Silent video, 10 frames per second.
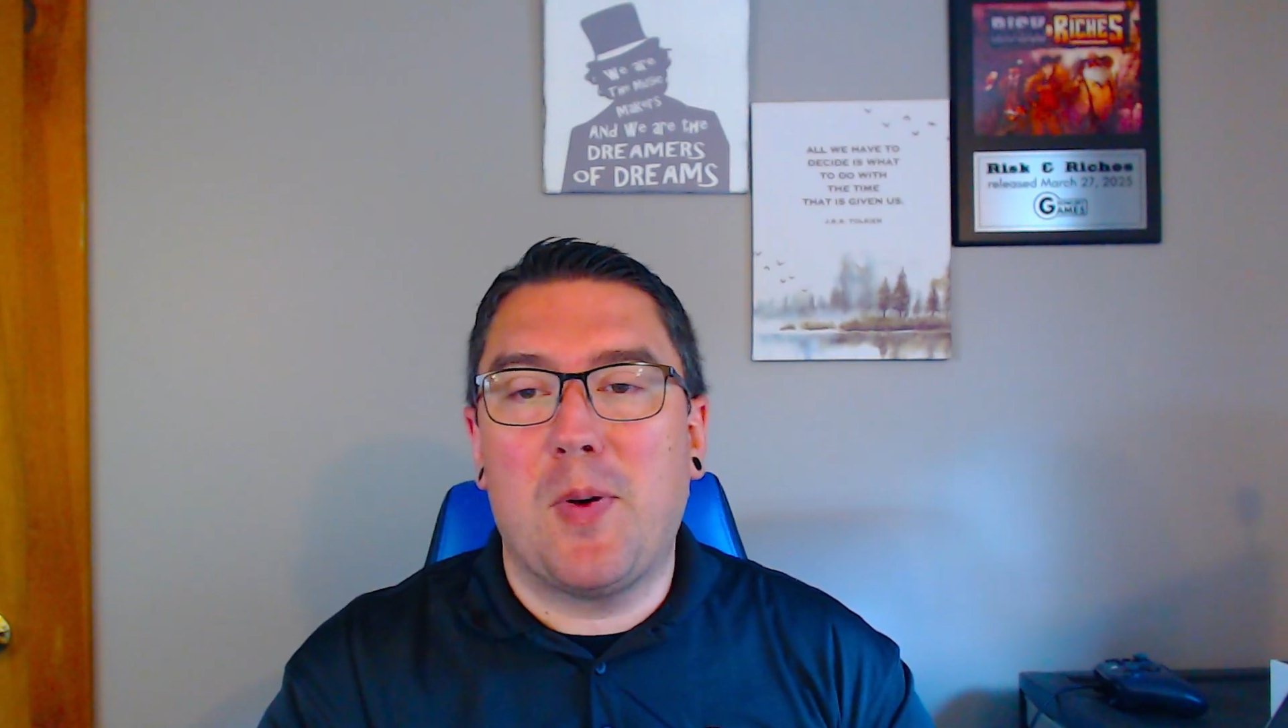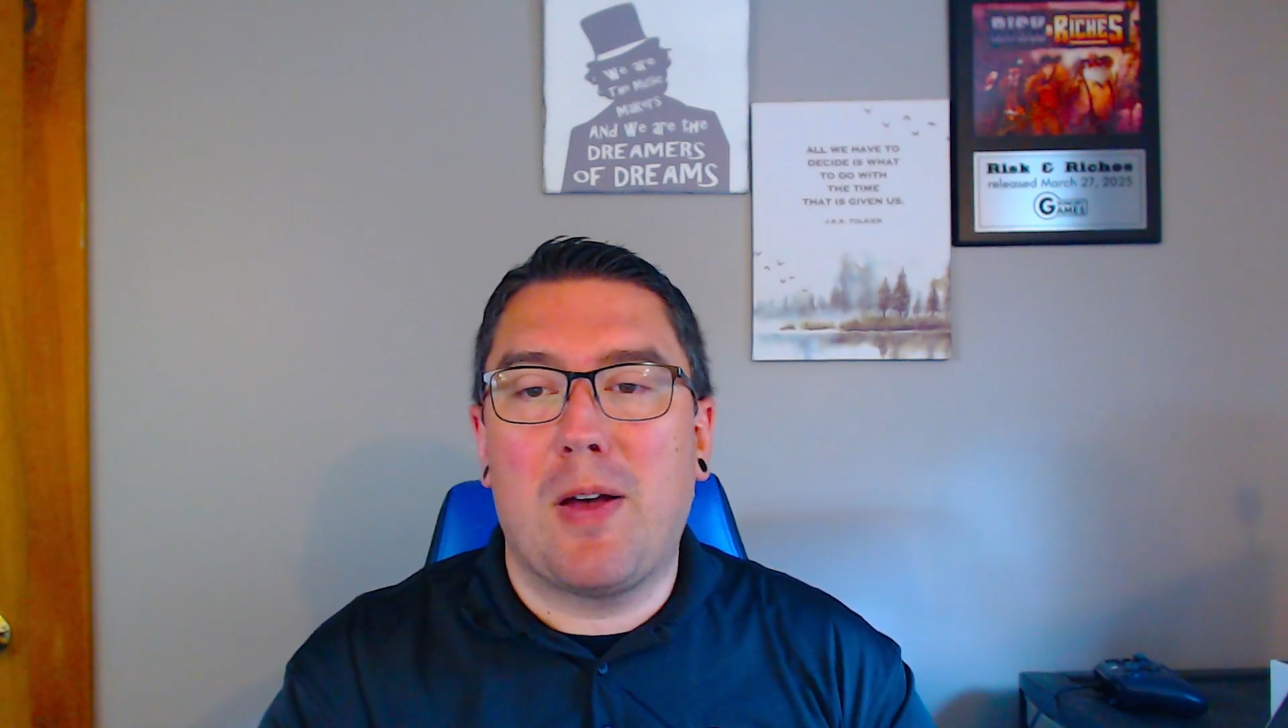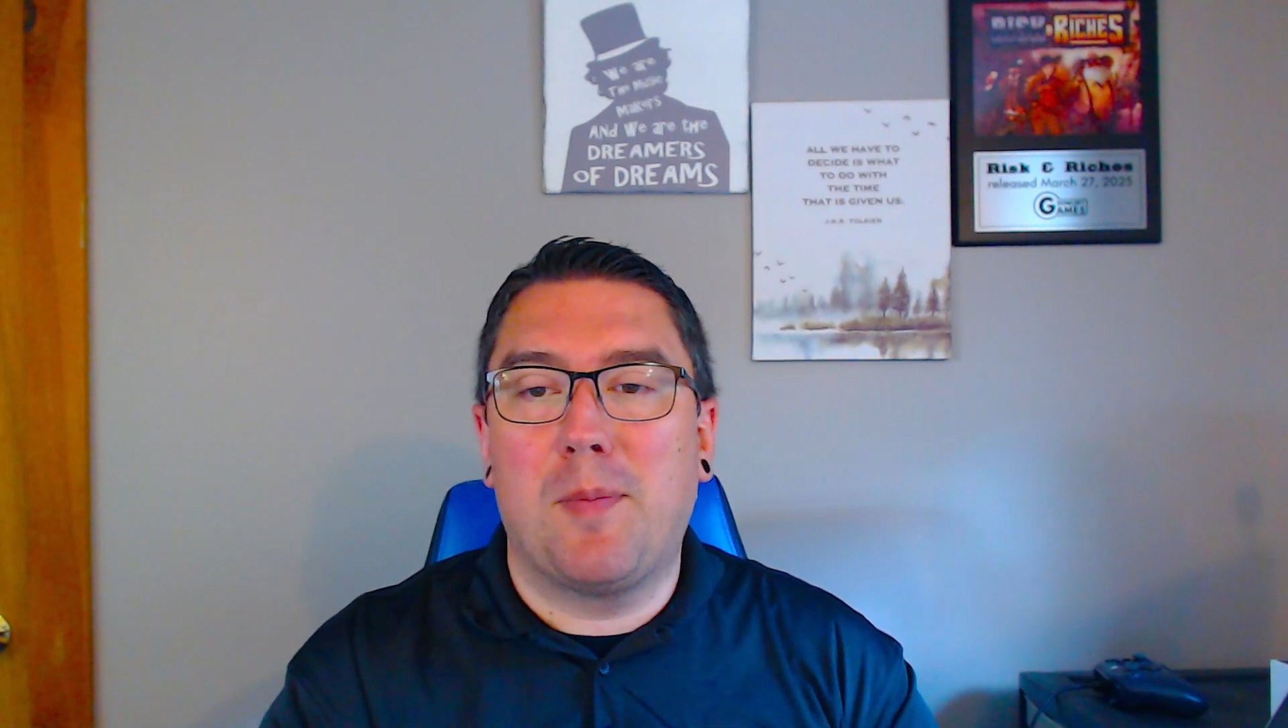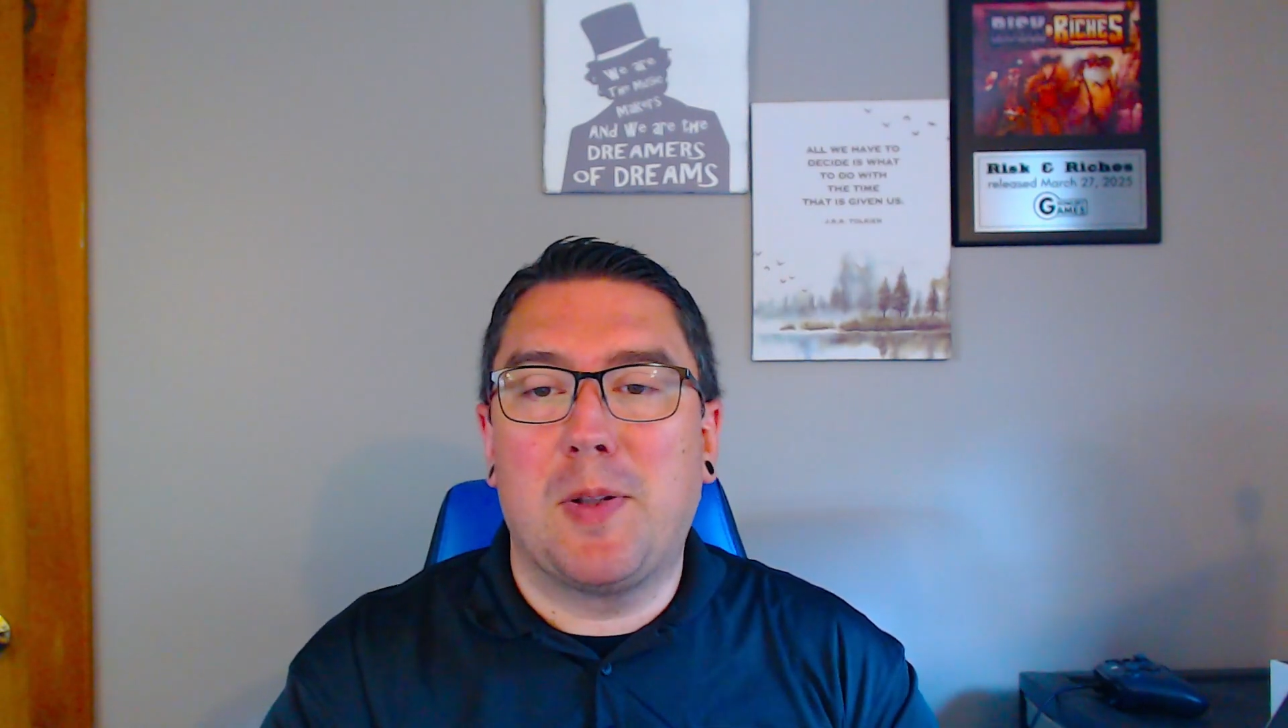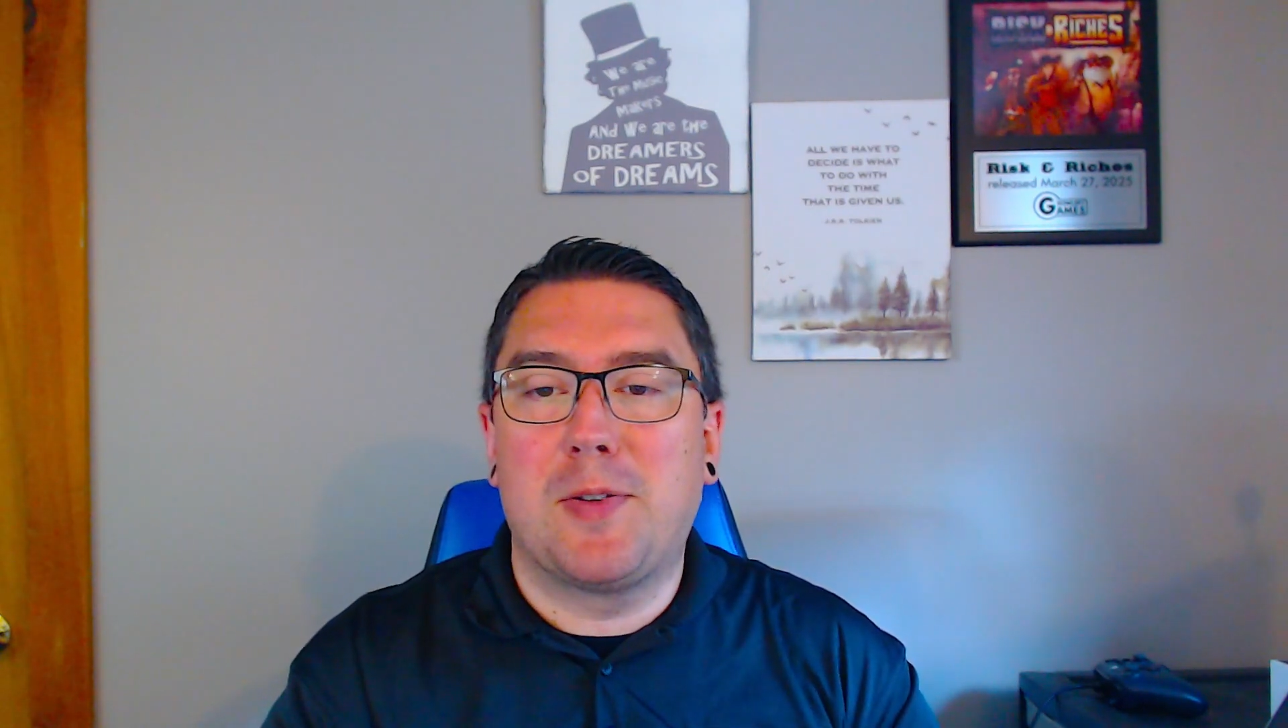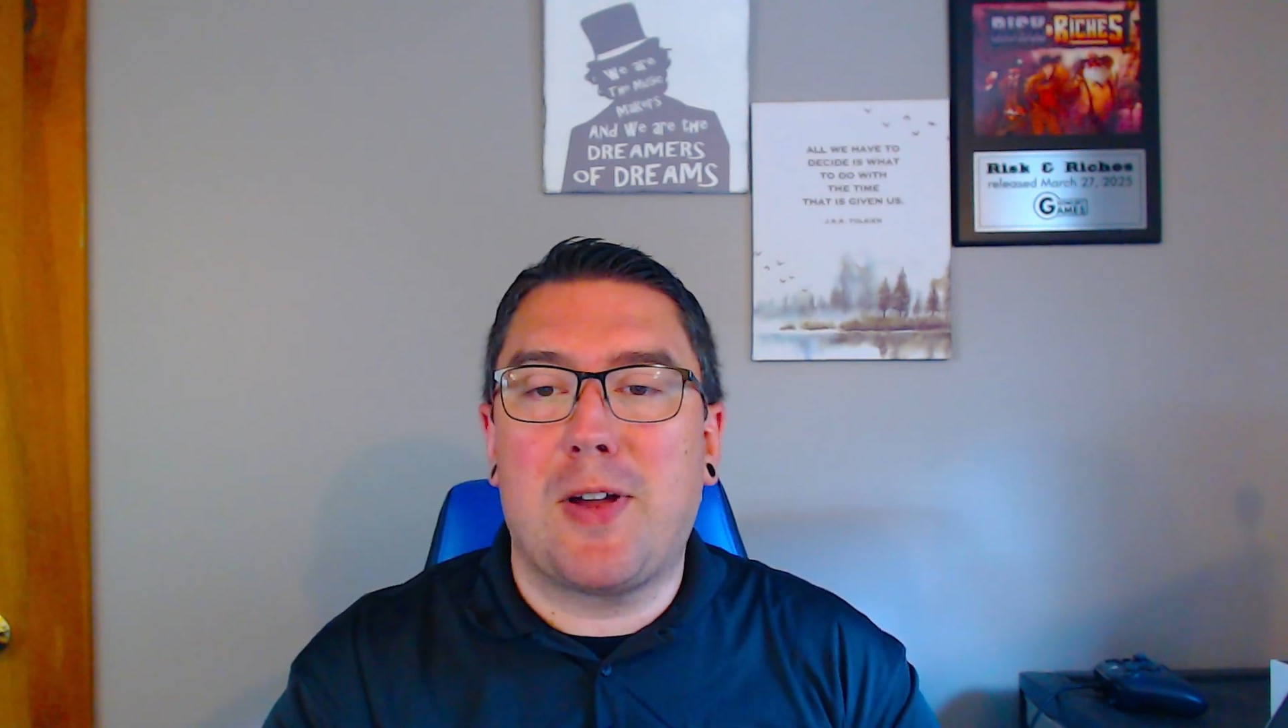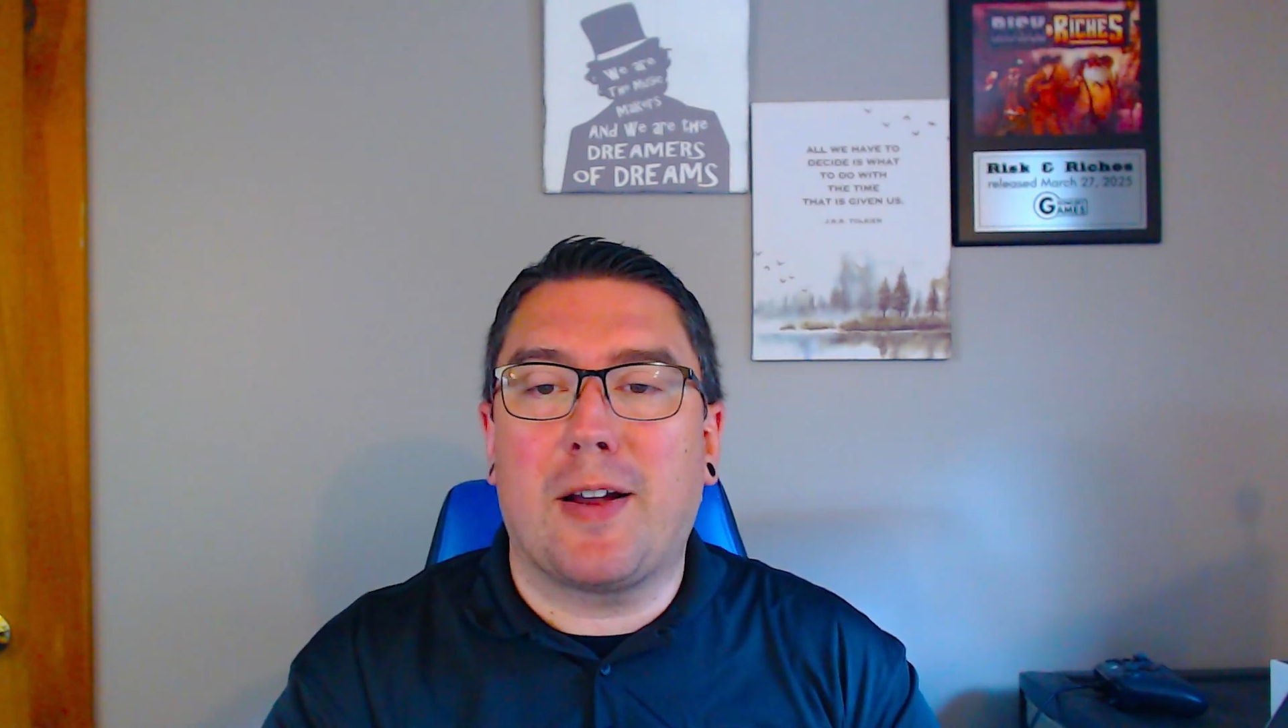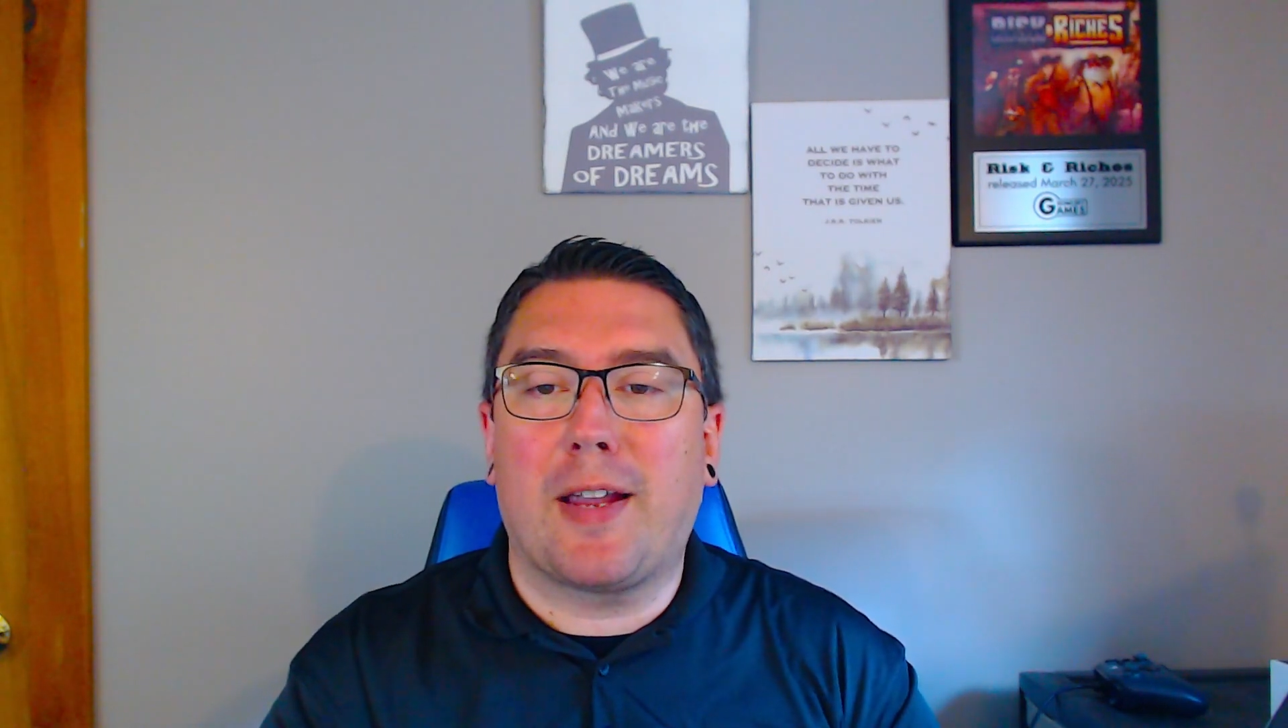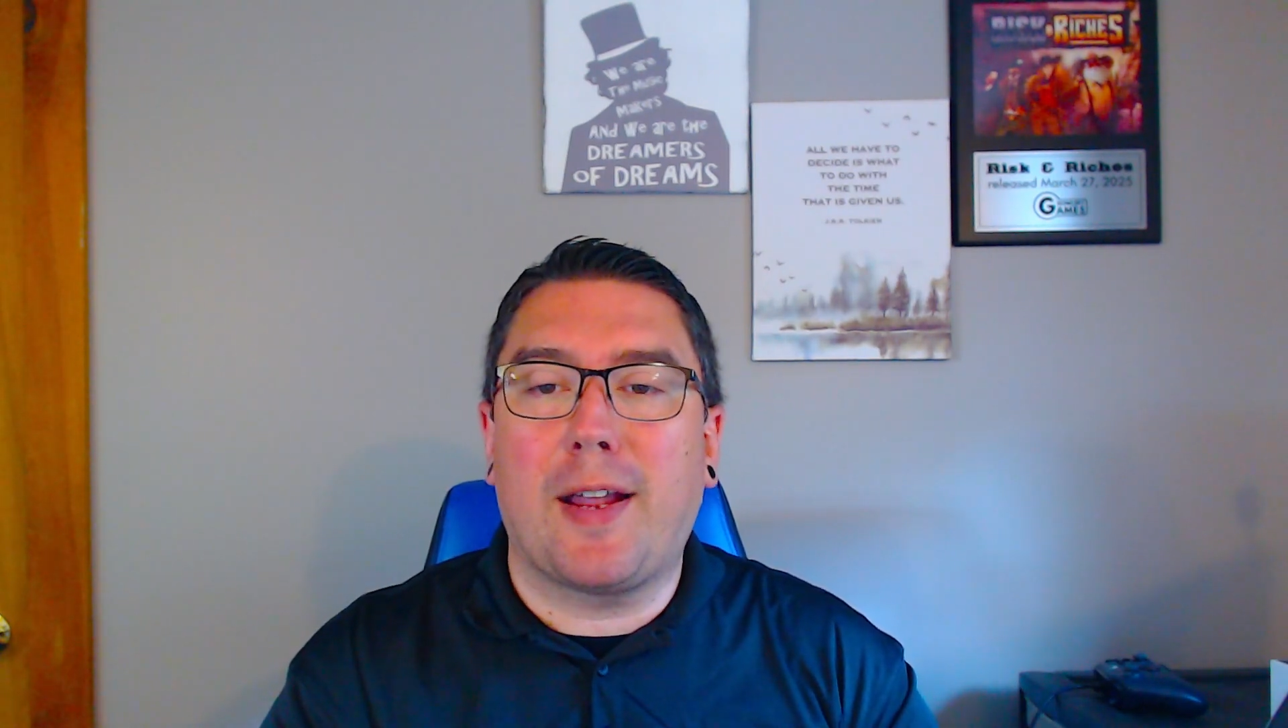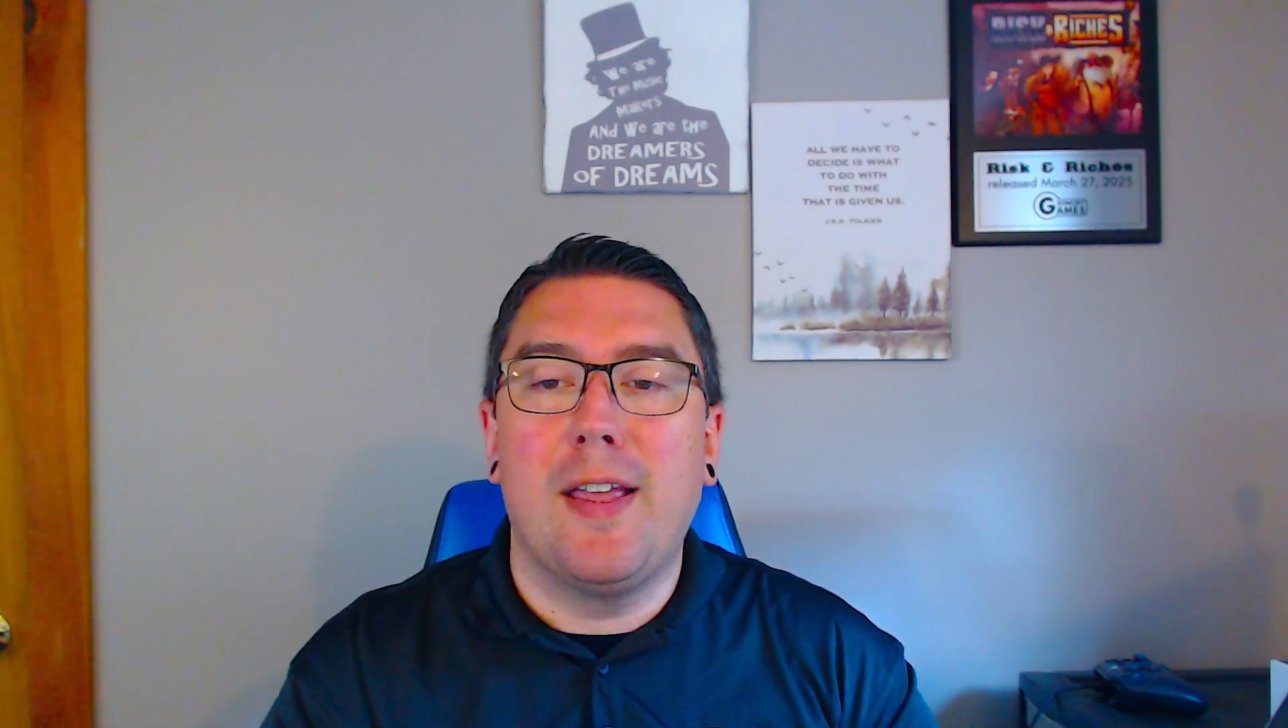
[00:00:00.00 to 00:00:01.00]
while I've been talking,